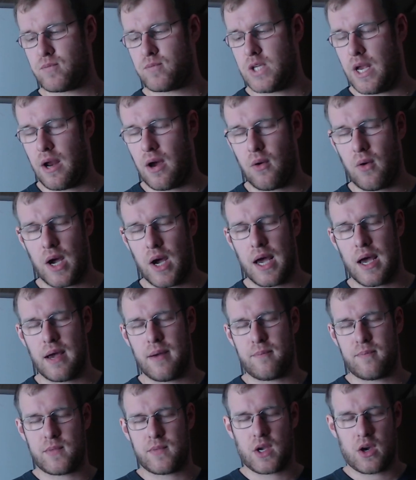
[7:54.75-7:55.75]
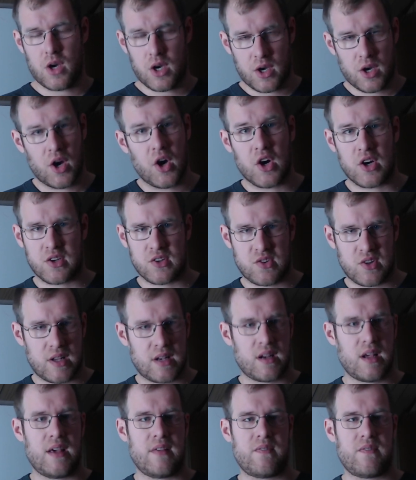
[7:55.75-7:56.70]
you know, uh, uh, hooks and,